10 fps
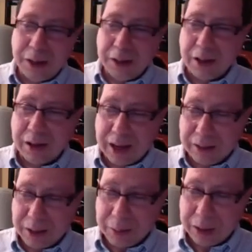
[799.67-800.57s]
here's the
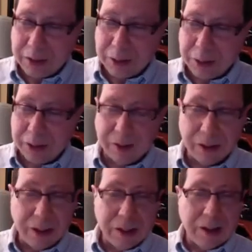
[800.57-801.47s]
last in my sequence,
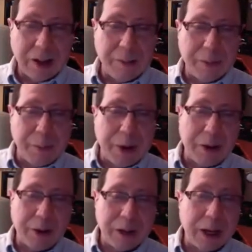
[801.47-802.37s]
the
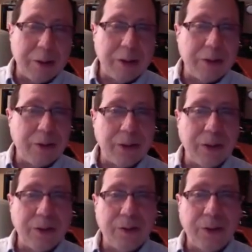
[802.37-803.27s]
power of language
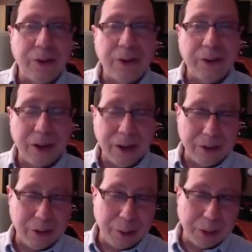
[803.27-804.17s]
for
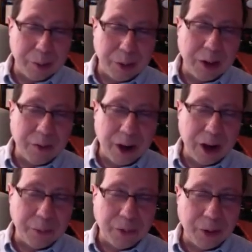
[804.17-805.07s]
supercomputing, for
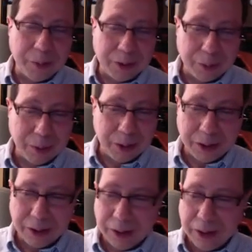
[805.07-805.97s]
high performance
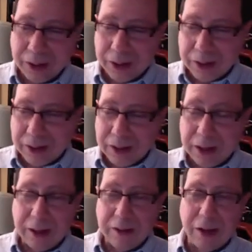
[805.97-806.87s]
computing.
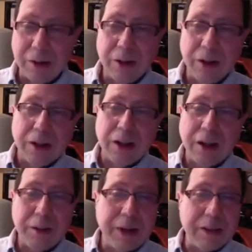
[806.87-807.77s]
Okay, and so
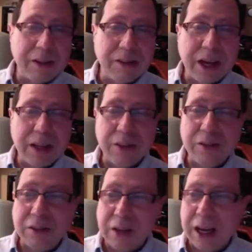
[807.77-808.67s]
as I said,
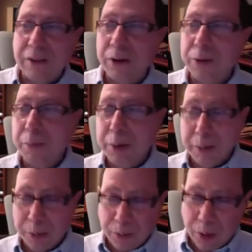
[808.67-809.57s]
this is kind of a
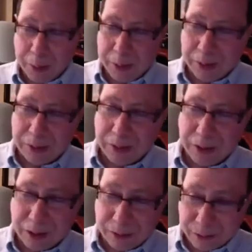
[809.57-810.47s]
repeat performance
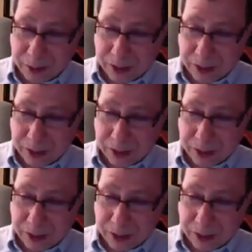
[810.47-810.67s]
of